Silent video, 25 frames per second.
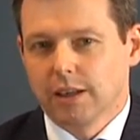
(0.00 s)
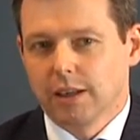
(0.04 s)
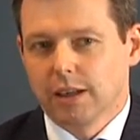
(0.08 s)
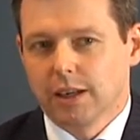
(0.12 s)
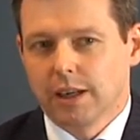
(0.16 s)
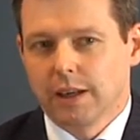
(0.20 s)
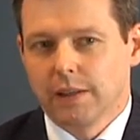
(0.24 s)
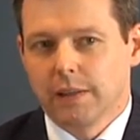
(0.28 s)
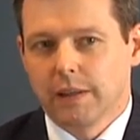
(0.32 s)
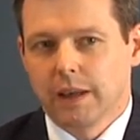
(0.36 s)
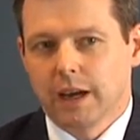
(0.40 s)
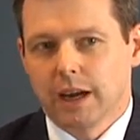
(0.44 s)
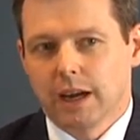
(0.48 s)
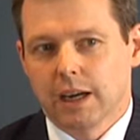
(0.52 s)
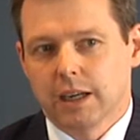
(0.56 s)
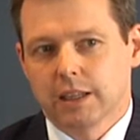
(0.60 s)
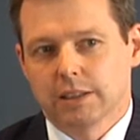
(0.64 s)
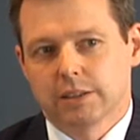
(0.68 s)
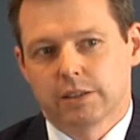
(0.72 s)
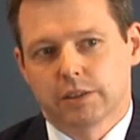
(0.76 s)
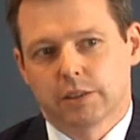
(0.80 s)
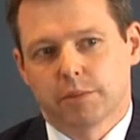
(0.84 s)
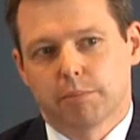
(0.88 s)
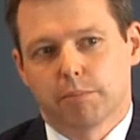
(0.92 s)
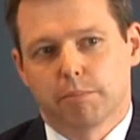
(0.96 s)
And the
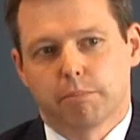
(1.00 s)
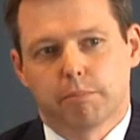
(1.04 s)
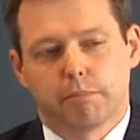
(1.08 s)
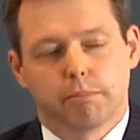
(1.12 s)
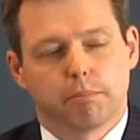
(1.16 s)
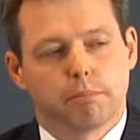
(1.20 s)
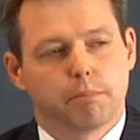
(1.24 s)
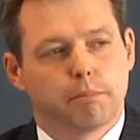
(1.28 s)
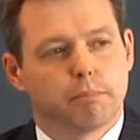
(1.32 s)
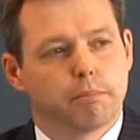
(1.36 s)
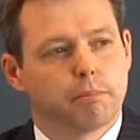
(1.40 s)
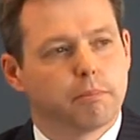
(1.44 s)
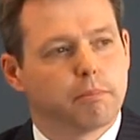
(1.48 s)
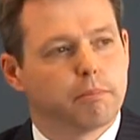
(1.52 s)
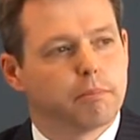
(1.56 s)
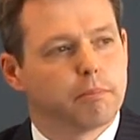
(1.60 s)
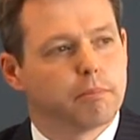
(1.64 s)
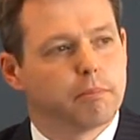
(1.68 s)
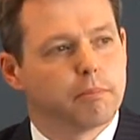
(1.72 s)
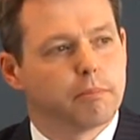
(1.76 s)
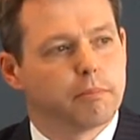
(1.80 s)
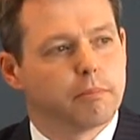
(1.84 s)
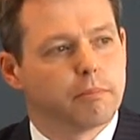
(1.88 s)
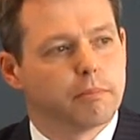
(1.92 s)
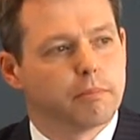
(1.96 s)
answer
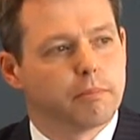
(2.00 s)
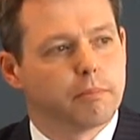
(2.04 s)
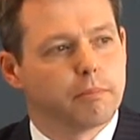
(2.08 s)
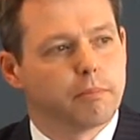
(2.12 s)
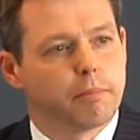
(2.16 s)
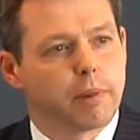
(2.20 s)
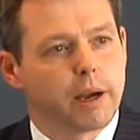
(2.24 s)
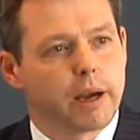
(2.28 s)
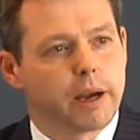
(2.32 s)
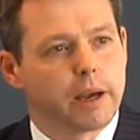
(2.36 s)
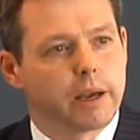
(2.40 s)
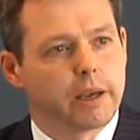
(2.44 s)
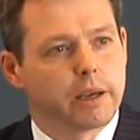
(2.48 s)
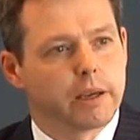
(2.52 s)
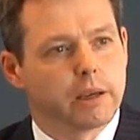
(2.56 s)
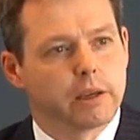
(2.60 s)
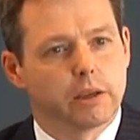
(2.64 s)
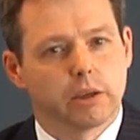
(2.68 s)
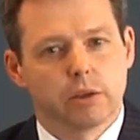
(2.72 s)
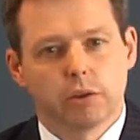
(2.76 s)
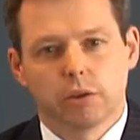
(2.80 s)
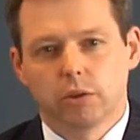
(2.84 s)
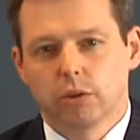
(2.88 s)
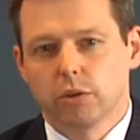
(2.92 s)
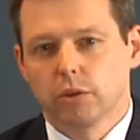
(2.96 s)
by
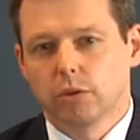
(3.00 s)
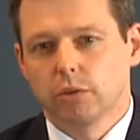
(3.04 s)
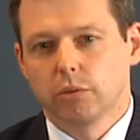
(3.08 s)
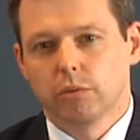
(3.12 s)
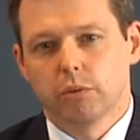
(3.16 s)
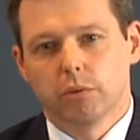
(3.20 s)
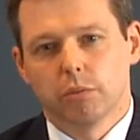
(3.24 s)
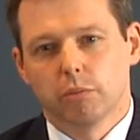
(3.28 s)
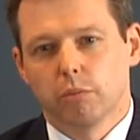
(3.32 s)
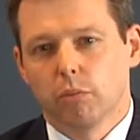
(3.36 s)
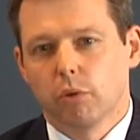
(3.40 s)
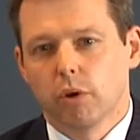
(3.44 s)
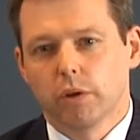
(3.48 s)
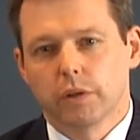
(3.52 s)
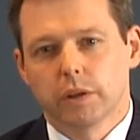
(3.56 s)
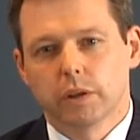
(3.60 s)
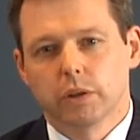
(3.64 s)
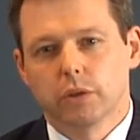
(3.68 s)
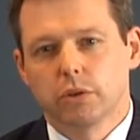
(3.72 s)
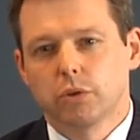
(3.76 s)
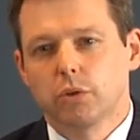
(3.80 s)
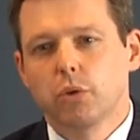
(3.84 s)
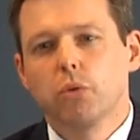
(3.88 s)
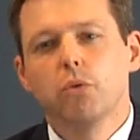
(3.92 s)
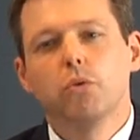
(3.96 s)
more than
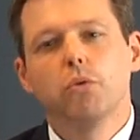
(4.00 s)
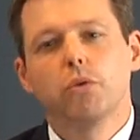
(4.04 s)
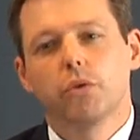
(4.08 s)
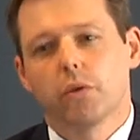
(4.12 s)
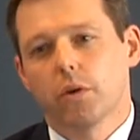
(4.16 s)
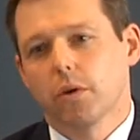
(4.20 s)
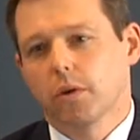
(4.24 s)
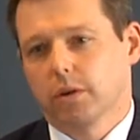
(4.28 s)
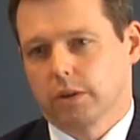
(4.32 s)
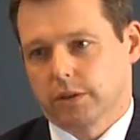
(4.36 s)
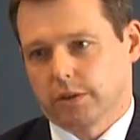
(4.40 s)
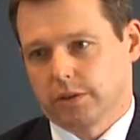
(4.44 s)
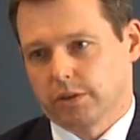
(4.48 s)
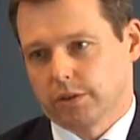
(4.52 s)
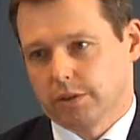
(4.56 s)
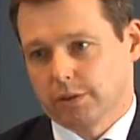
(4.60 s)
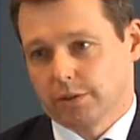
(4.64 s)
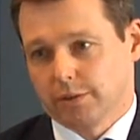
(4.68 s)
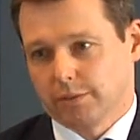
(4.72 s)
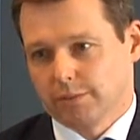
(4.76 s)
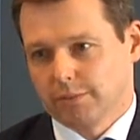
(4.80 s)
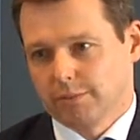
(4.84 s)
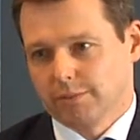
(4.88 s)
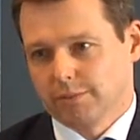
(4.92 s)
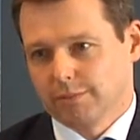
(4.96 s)
two-thirds
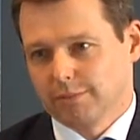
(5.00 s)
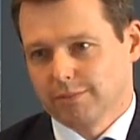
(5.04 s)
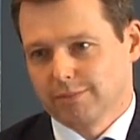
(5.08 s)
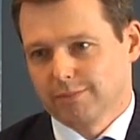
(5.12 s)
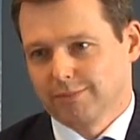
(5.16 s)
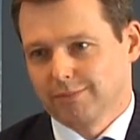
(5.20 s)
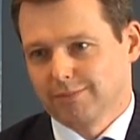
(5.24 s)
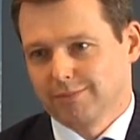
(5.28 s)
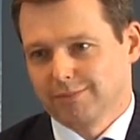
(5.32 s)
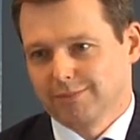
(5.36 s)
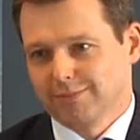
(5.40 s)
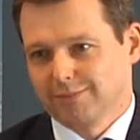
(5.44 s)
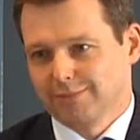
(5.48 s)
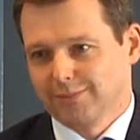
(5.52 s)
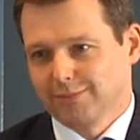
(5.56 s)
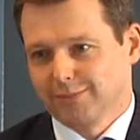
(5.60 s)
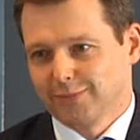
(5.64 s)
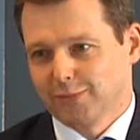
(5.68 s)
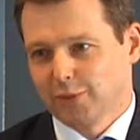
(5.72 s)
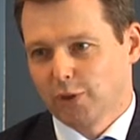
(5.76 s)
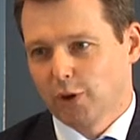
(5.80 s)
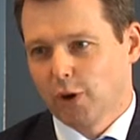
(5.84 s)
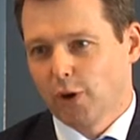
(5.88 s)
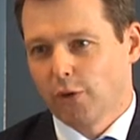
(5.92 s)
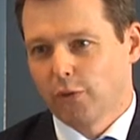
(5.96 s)

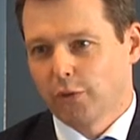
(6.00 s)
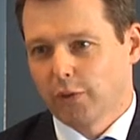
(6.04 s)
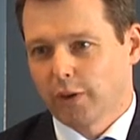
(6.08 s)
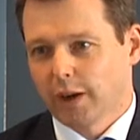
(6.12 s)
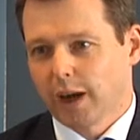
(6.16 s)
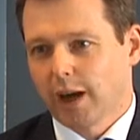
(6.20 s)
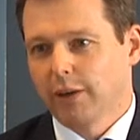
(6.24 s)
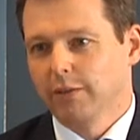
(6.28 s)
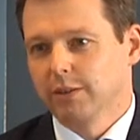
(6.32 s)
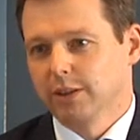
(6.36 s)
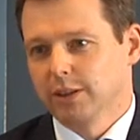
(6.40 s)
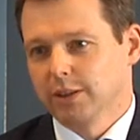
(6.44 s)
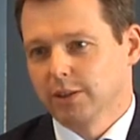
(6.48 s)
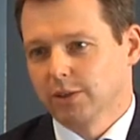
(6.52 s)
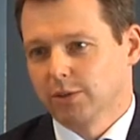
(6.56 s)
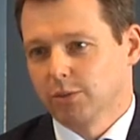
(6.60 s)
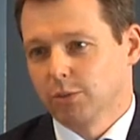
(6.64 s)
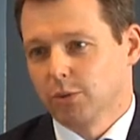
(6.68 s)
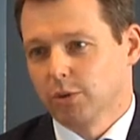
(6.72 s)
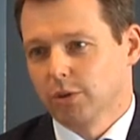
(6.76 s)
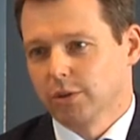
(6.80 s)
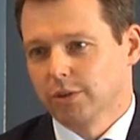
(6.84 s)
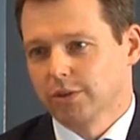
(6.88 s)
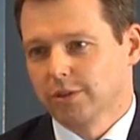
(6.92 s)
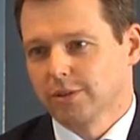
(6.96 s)
of the governors
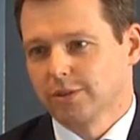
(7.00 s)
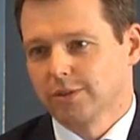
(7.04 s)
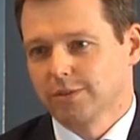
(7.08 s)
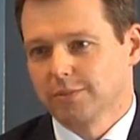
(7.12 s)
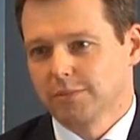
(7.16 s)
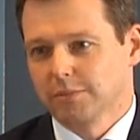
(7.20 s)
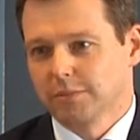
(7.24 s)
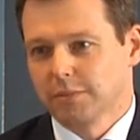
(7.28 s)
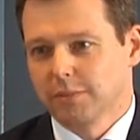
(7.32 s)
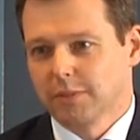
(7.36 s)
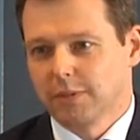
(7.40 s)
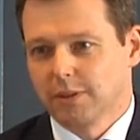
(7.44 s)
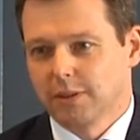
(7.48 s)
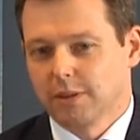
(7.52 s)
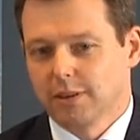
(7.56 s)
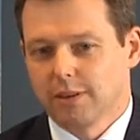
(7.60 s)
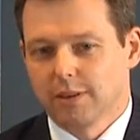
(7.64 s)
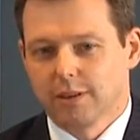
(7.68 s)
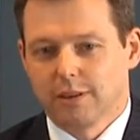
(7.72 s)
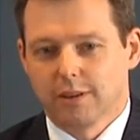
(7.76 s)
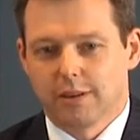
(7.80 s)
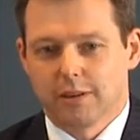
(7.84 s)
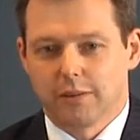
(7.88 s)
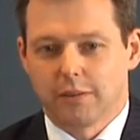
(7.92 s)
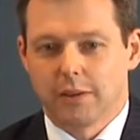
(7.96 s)
was
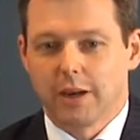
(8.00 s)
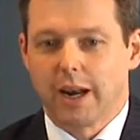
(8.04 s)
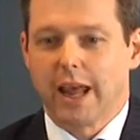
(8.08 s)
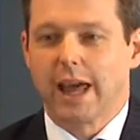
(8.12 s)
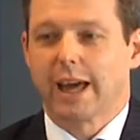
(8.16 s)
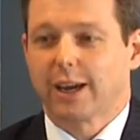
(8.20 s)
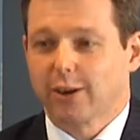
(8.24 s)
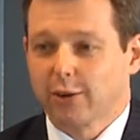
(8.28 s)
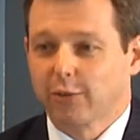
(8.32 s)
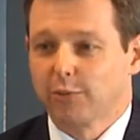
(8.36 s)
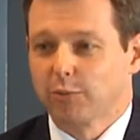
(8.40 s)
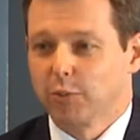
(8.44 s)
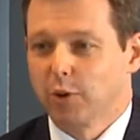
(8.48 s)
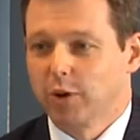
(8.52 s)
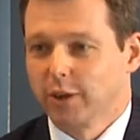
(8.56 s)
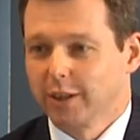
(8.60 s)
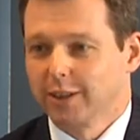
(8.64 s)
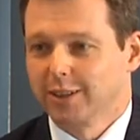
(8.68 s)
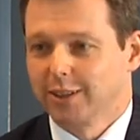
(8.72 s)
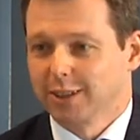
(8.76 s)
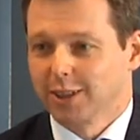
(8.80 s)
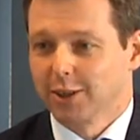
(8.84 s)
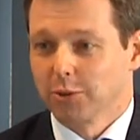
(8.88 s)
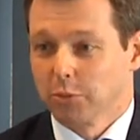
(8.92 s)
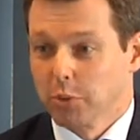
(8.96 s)
the lack of
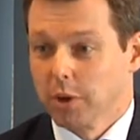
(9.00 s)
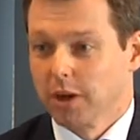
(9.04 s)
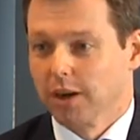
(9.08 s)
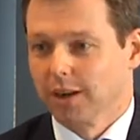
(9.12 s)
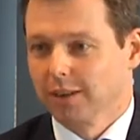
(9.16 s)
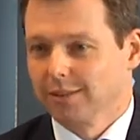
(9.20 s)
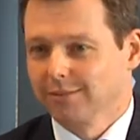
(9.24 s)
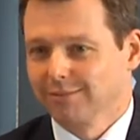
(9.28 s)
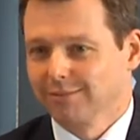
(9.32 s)
political will.